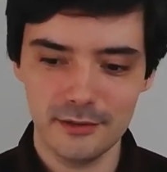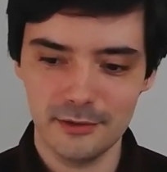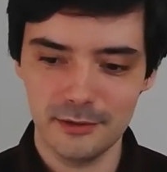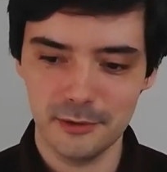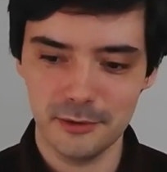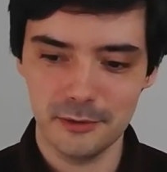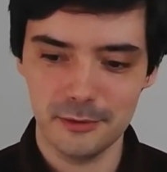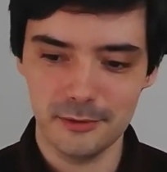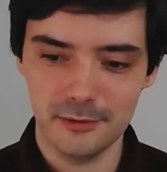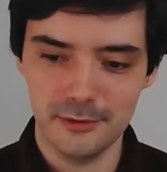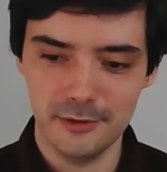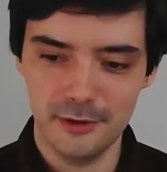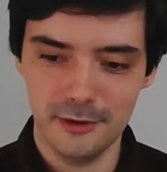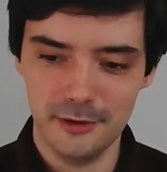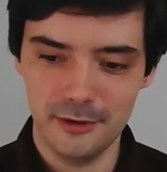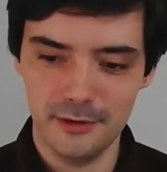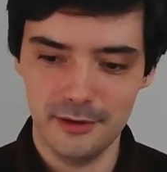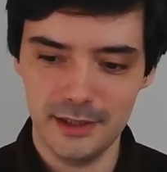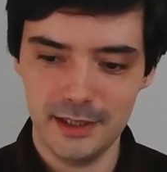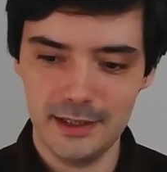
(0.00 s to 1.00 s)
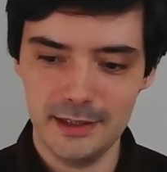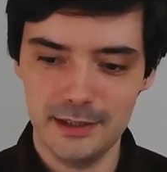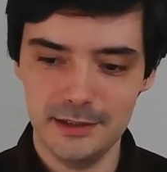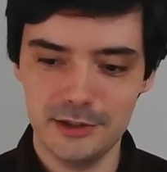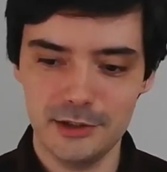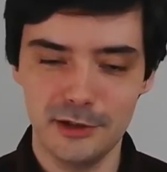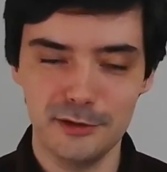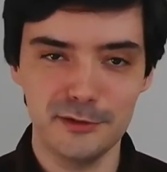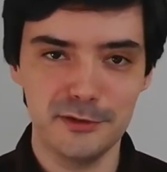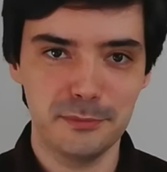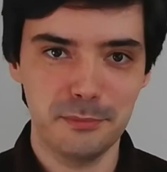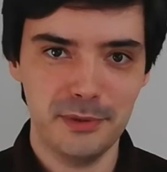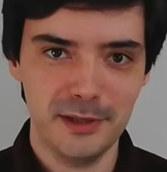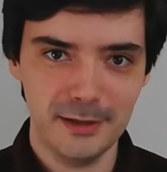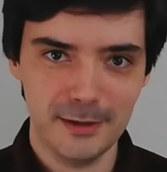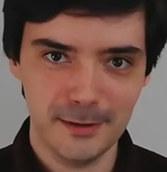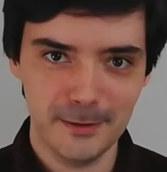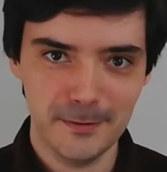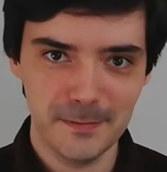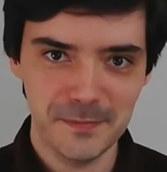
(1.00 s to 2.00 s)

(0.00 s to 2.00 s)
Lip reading: So he shall speak.